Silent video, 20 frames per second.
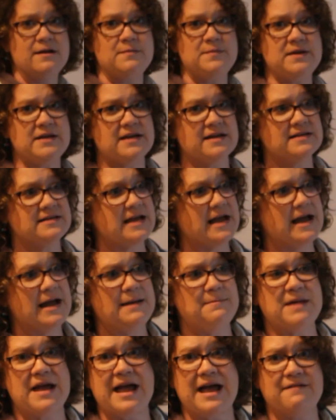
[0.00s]
because
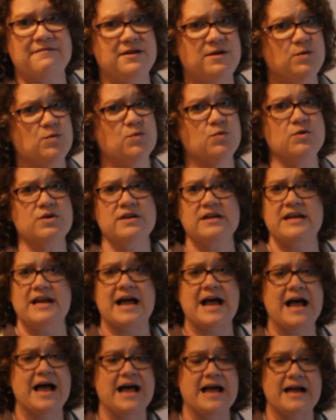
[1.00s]
I'm having really
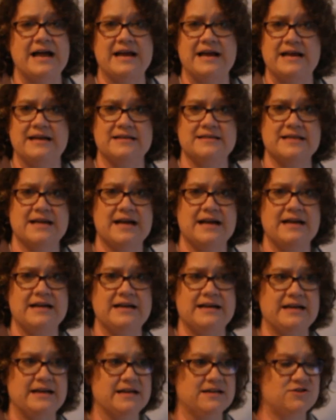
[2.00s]
high
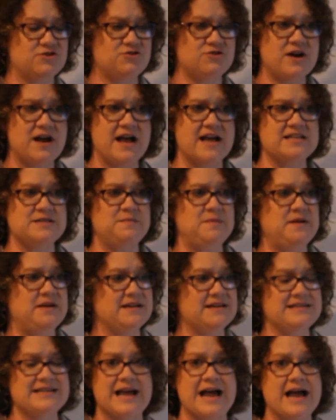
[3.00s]
anxiety and stress
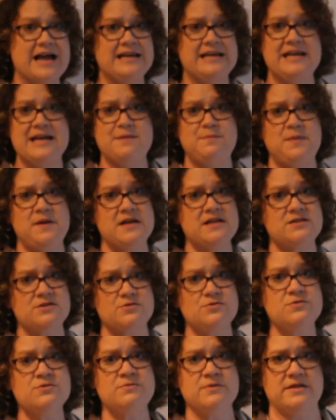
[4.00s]
because I can't be at
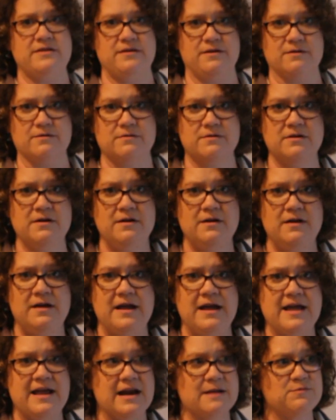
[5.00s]
school with you.
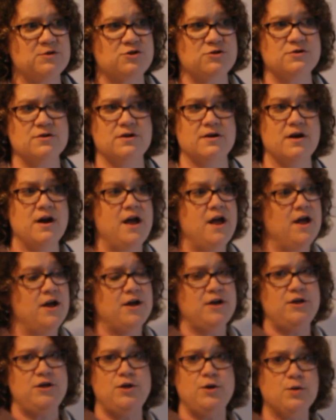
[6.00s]
And I'm sure
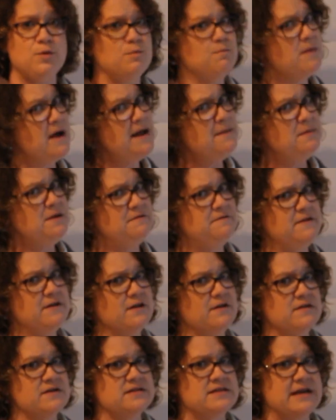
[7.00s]
you might be
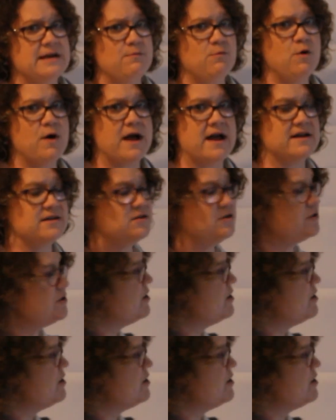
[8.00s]
feeling the same way. So